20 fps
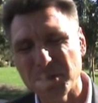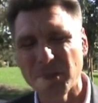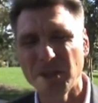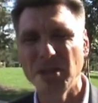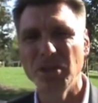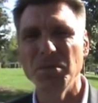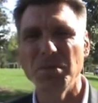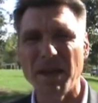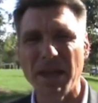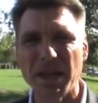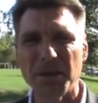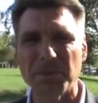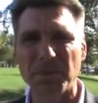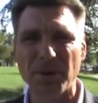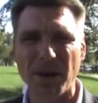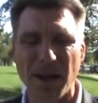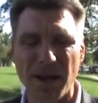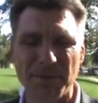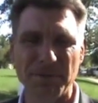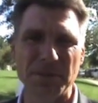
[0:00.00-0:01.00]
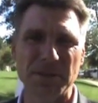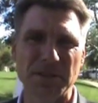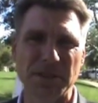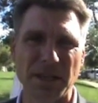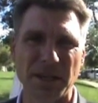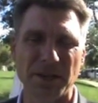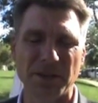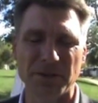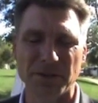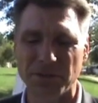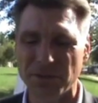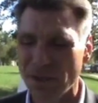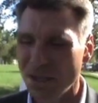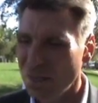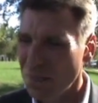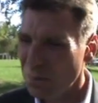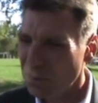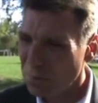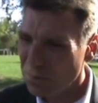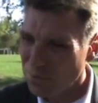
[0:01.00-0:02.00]
two main profit centers.
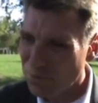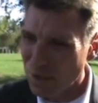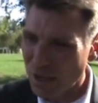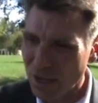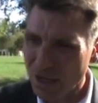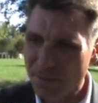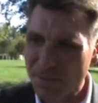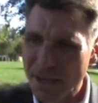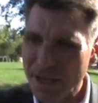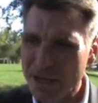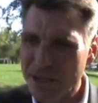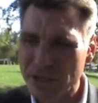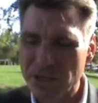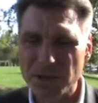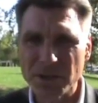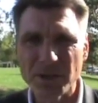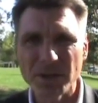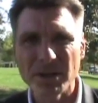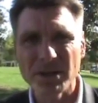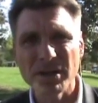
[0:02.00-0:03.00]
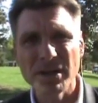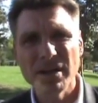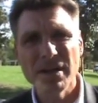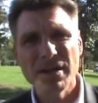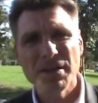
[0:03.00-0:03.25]
We've got to make sure